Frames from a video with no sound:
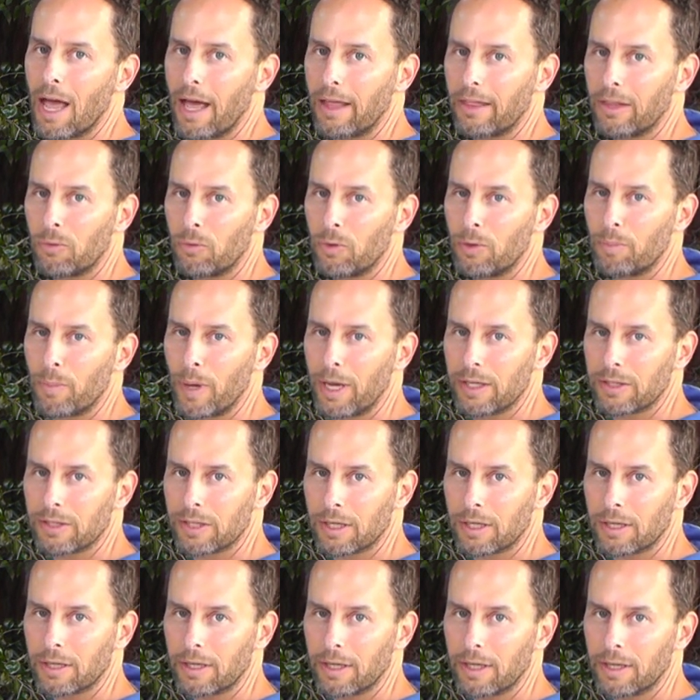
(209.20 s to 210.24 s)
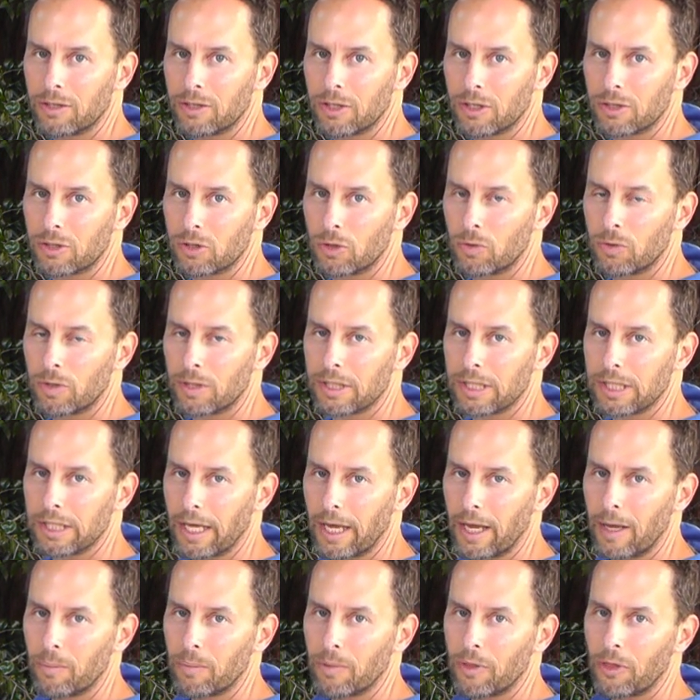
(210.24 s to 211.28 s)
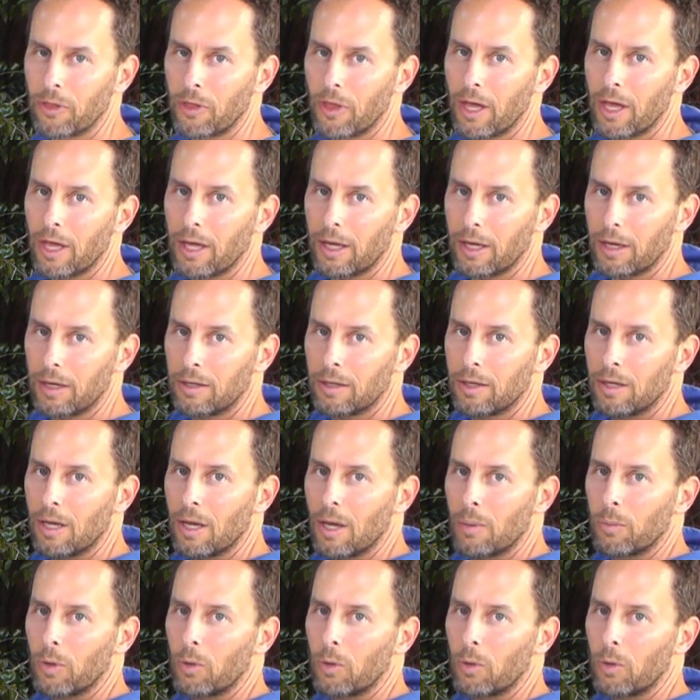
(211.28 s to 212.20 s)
And then we basically just do the same thing,